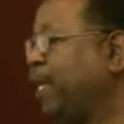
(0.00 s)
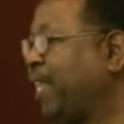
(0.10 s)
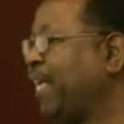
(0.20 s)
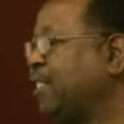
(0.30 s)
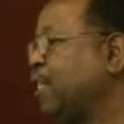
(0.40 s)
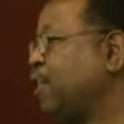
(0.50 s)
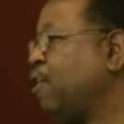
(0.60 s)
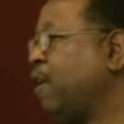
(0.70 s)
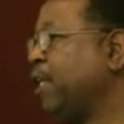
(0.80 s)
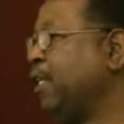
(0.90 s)
But that's a
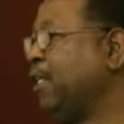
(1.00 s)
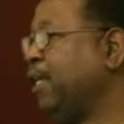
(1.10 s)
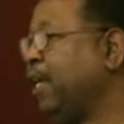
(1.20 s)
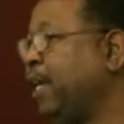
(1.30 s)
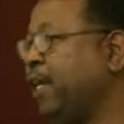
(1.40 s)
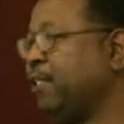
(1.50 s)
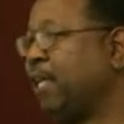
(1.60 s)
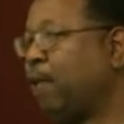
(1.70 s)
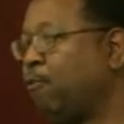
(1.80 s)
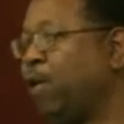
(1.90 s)
thought,
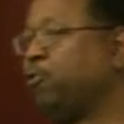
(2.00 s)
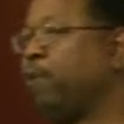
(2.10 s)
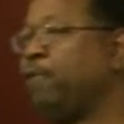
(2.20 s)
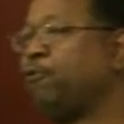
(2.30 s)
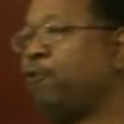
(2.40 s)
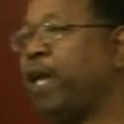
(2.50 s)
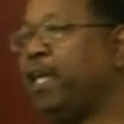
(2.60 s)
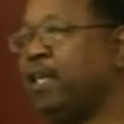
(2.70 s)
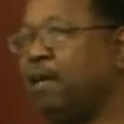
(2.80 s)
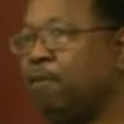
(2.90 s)
is once we've
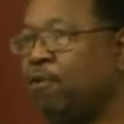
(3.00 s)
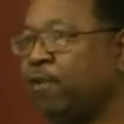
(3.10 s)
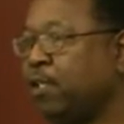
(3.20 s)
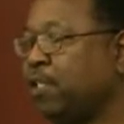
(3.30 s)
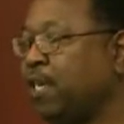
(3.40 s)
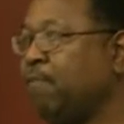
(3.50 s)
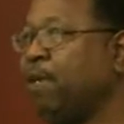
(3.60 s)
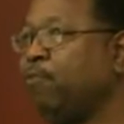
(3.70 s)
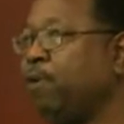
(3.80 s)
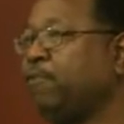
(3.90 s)
trained them over the
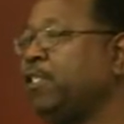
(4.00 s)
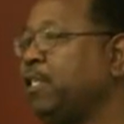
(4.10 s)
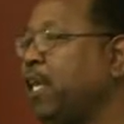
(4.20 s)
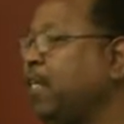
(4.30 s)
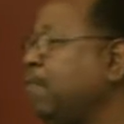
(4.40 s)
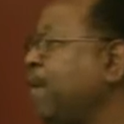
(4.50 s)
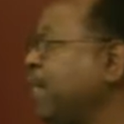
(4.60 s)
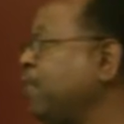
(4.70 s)
summer and we'll take them